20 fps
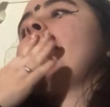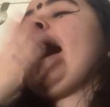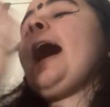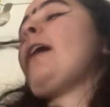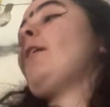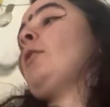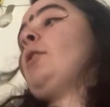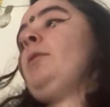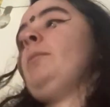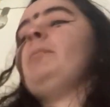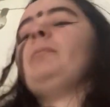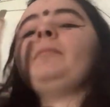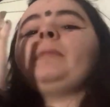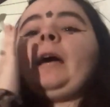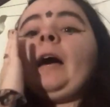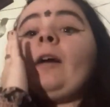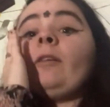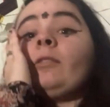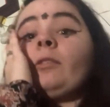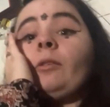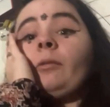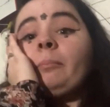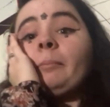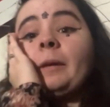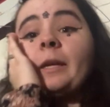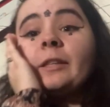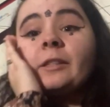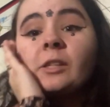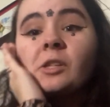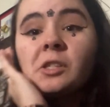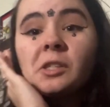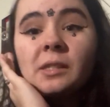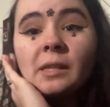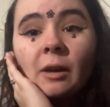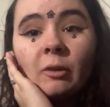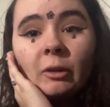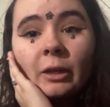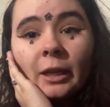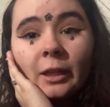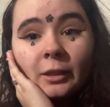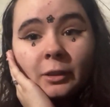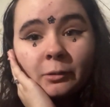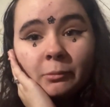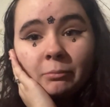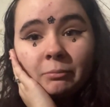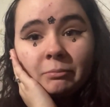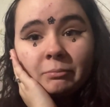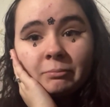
I don't know. I don't know. If there's some kind of